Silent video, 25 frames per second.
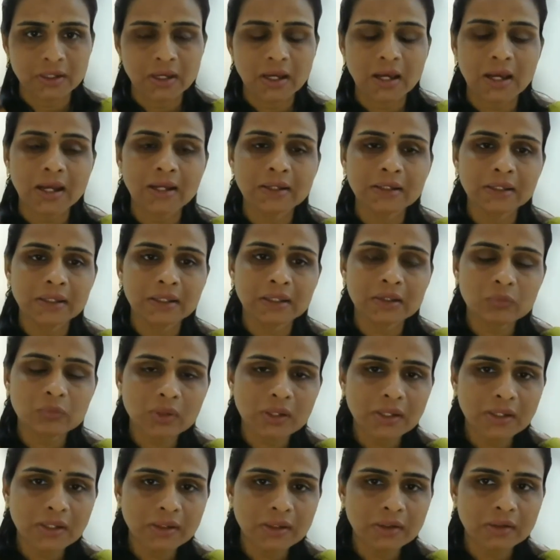And
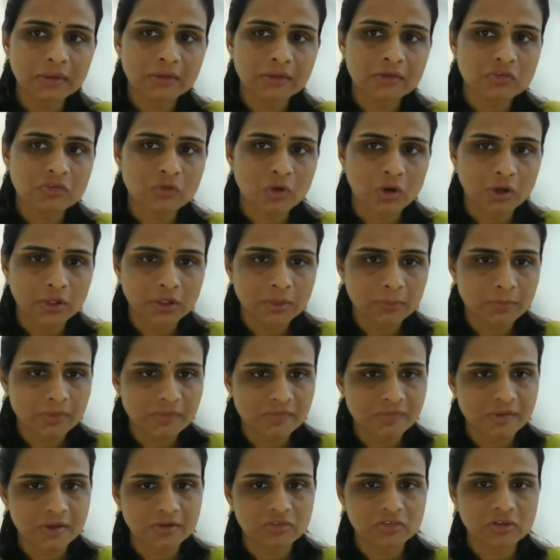equally, this oil
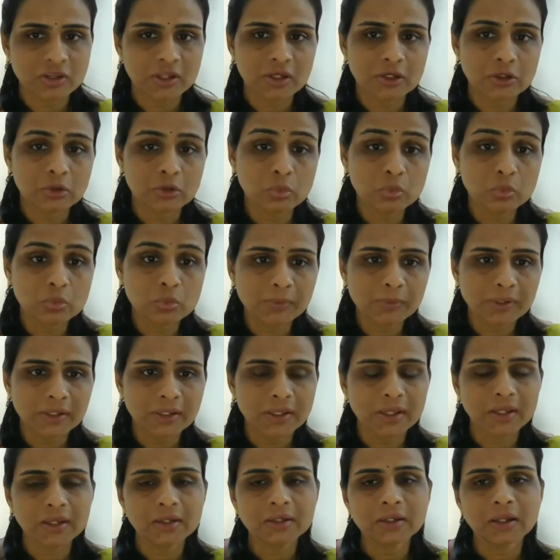massage can
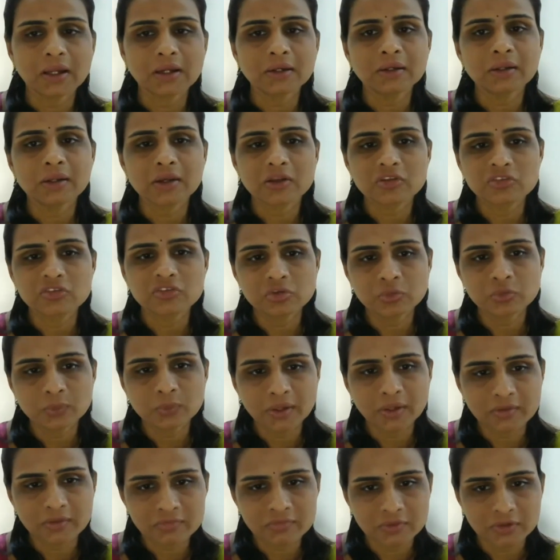lubricate and
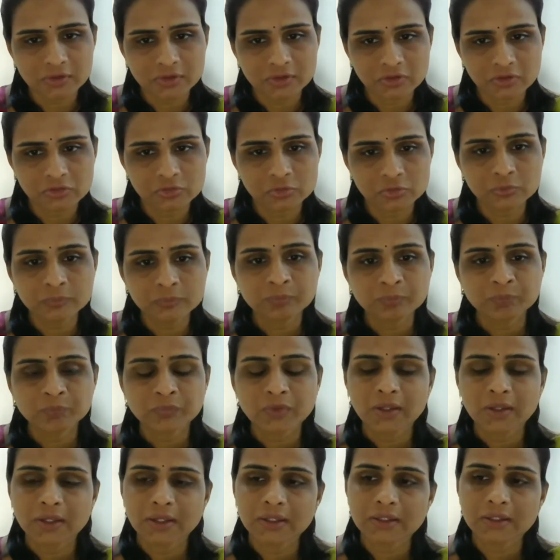rejuvenates the tissue.
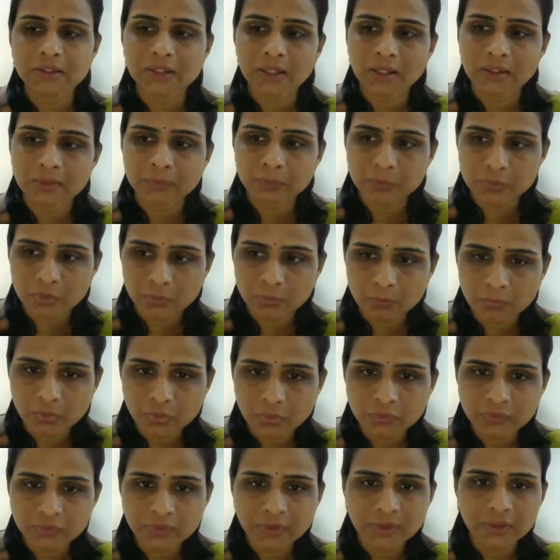It can
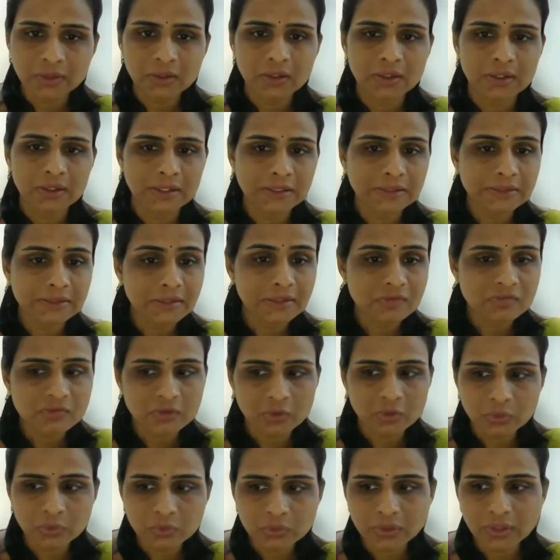promote the healthy
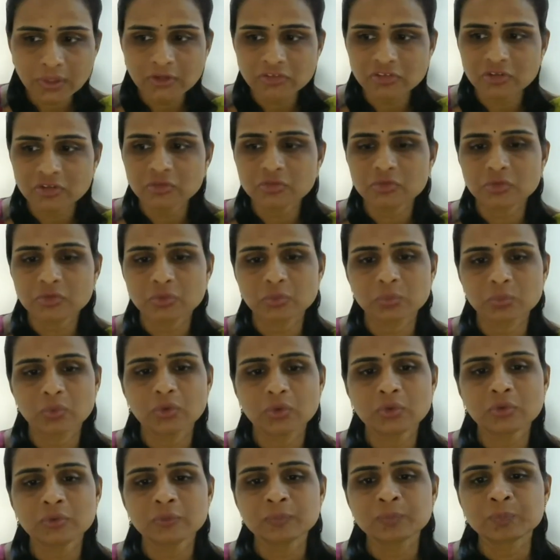circulation
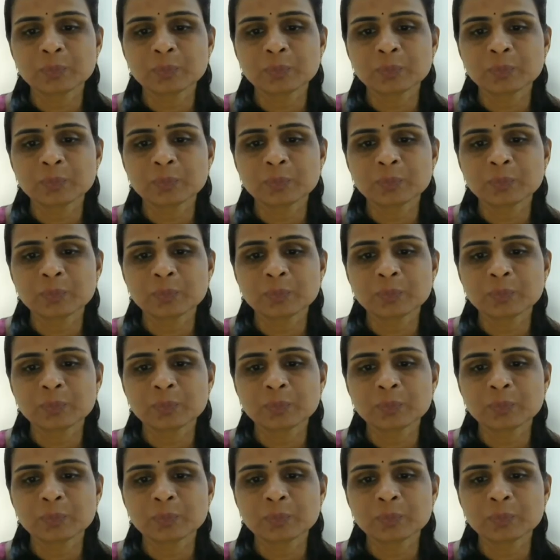throughout.